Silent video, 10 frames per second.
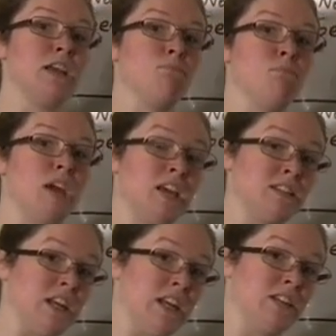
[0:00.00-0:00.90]

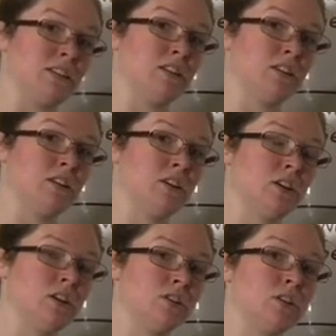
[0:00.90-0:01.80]
mandate
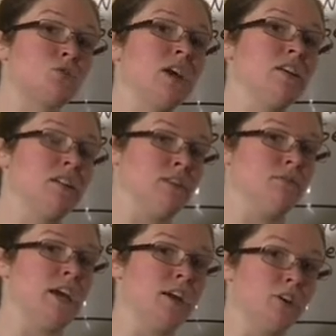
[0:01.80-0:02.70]
to try to live
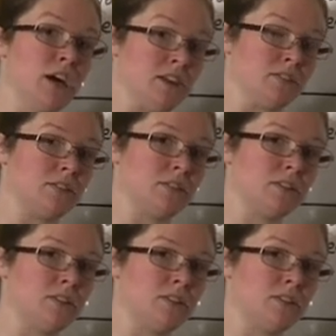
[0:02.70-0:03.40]
like Christ.